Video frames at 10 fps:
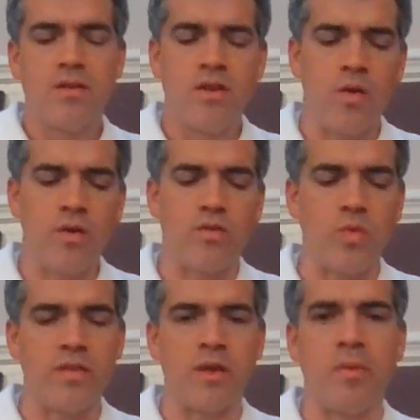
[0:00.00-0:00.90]
Notice
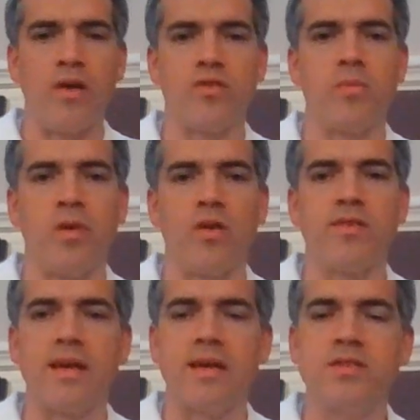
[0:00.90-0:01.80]
what the Apostle Paul
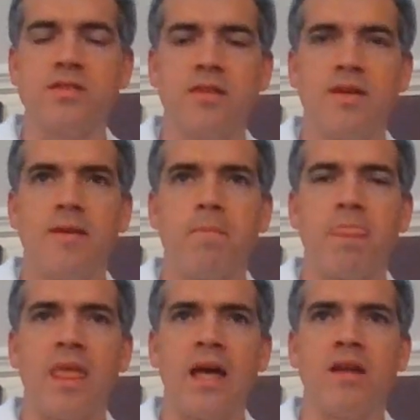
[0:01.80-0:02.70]
says,
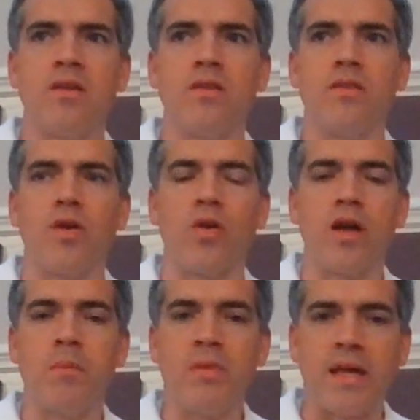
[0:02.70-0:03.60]
and there are
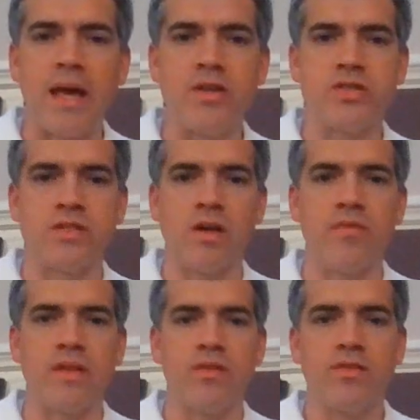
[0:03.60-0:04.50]
implications
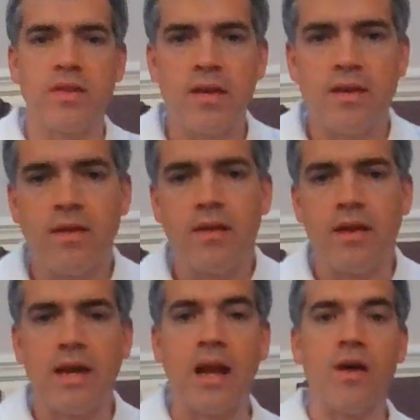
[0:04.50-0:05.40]
of this
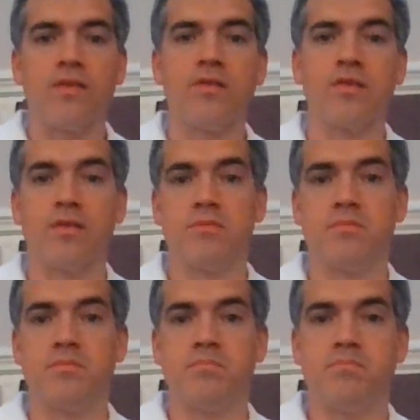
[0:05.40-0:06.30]
in us
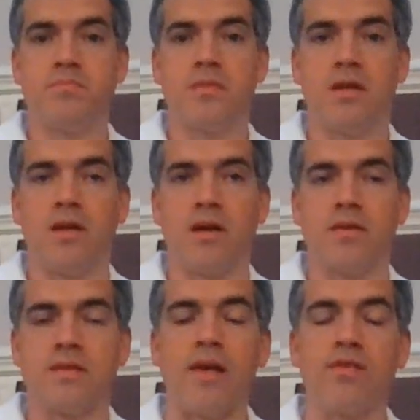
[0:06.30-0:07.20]

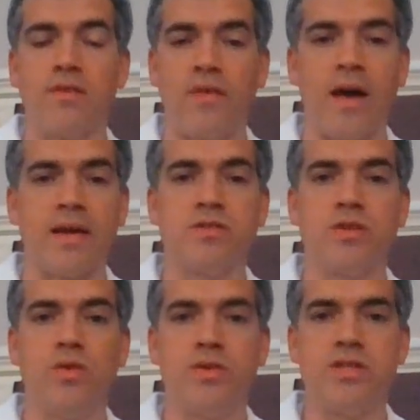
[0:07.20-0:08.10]
uh, testifying
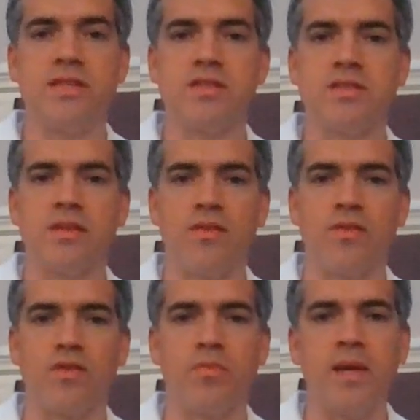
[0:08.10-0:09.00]
to who Jesus
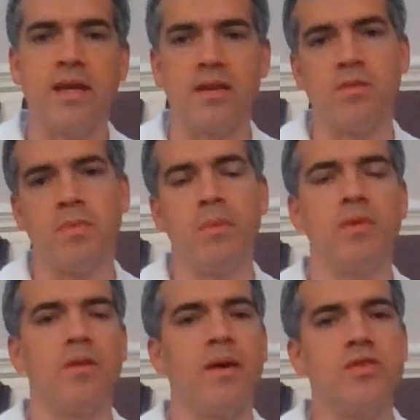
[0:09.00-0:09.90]
is and speaking to
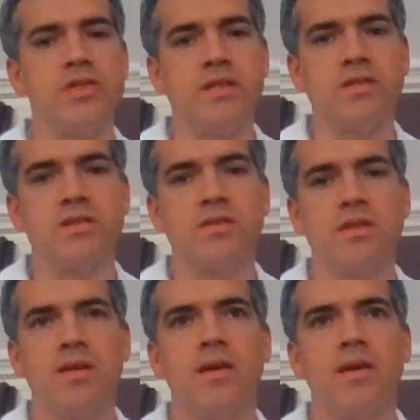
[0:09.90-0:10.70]
people about Jesus.